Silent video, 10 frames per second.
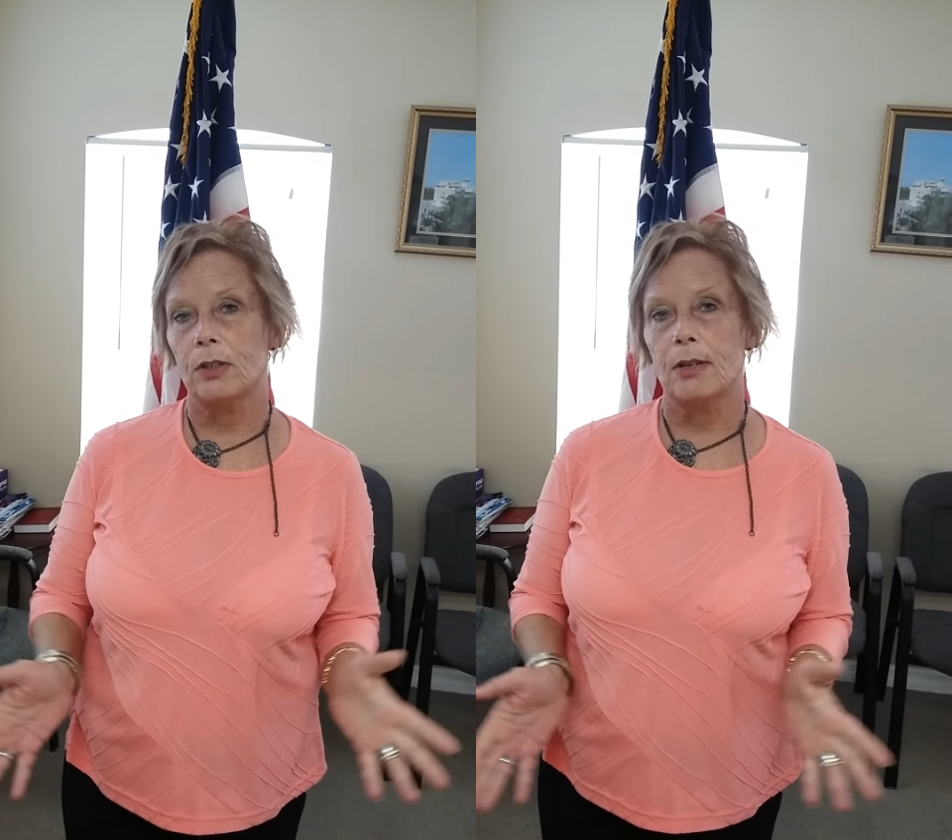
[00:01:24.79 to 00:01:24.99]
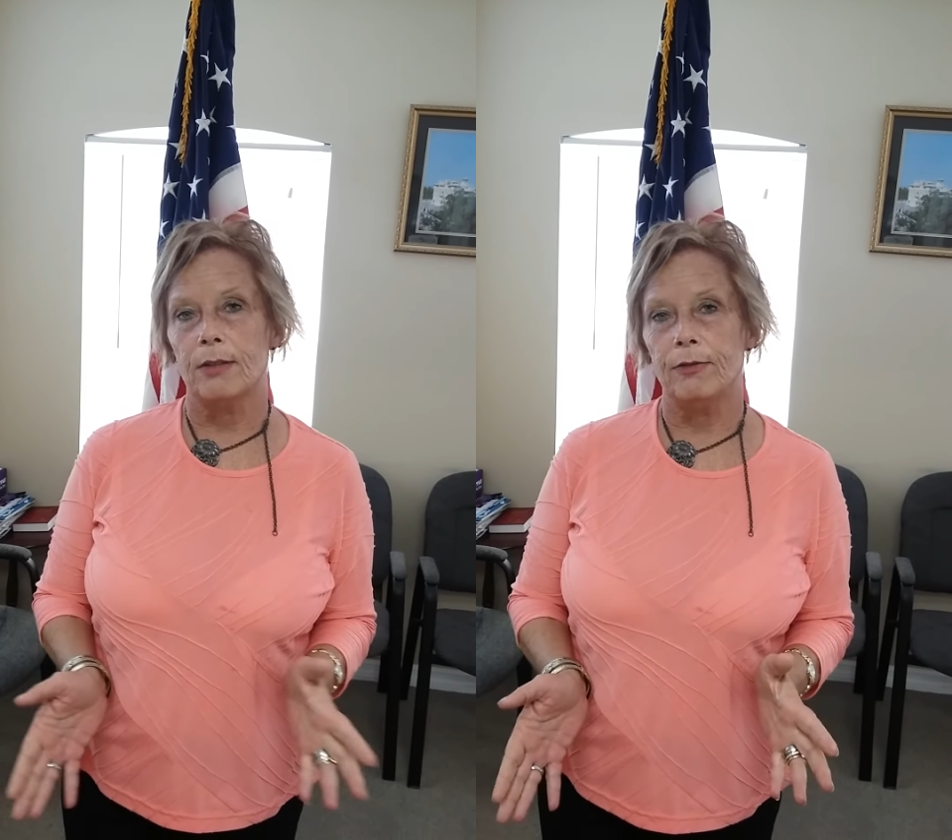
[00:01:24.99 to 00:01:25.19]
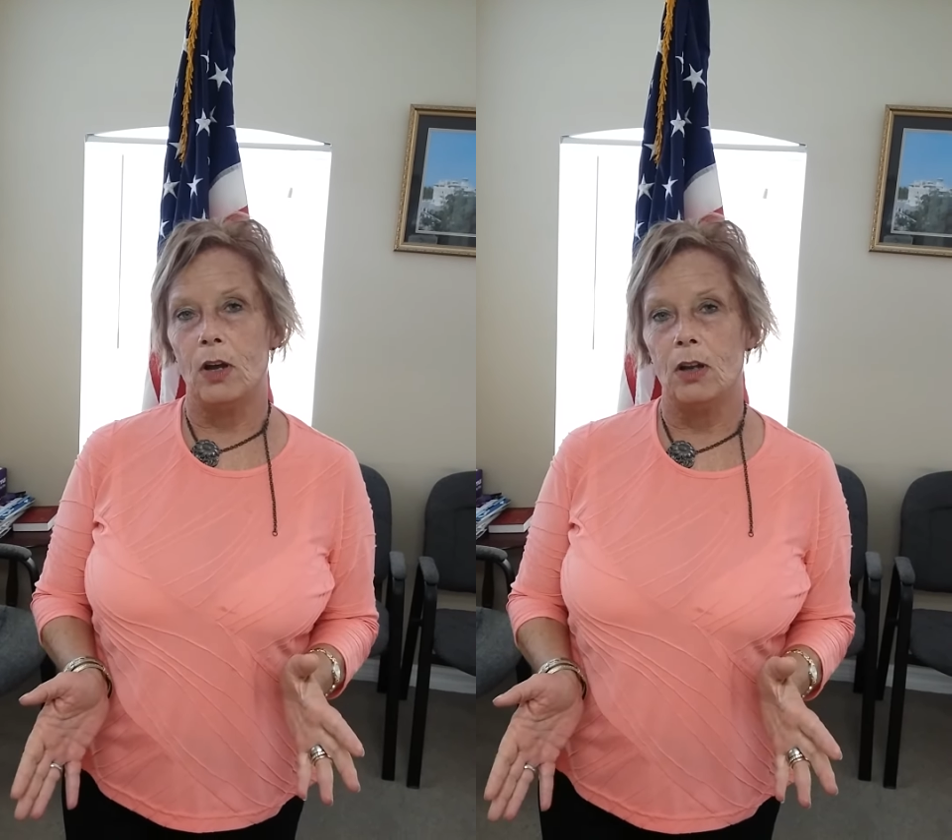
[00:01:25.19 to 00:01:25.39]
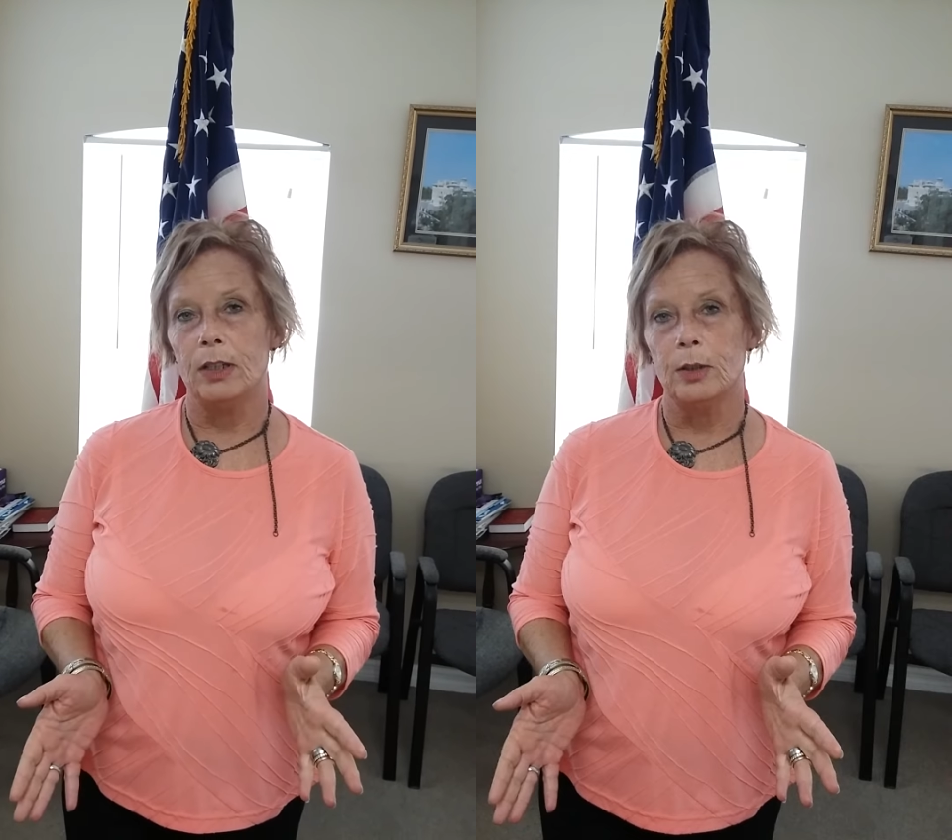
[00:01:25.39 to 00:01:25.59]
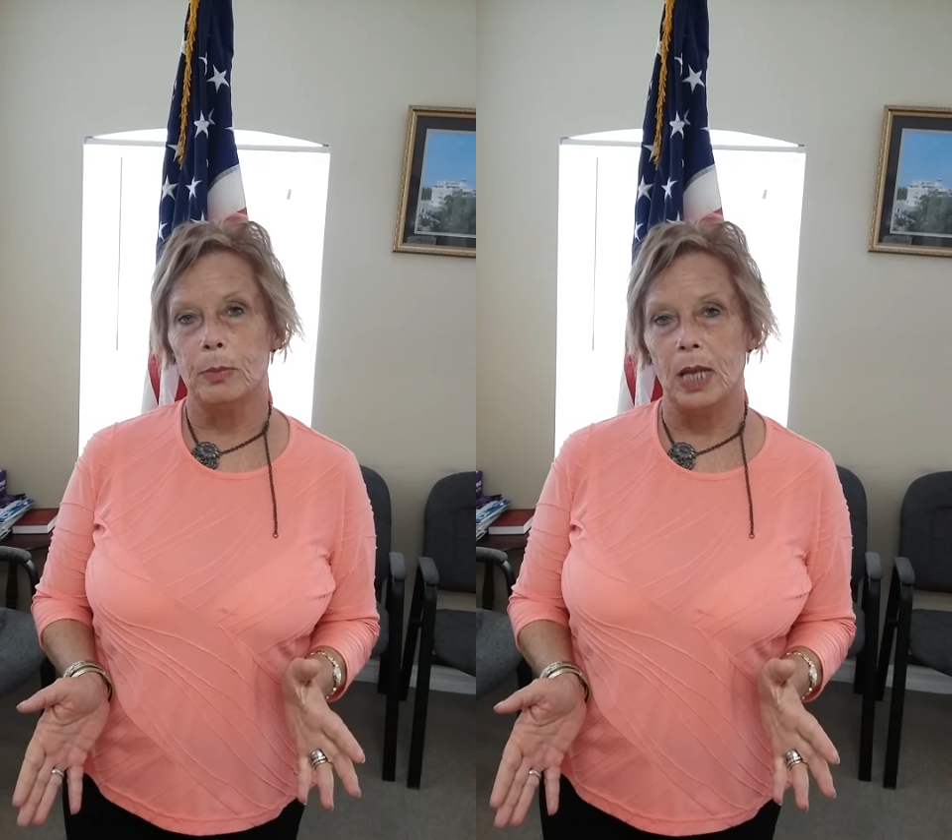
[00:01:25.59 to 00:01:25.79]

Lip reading: is going to fall into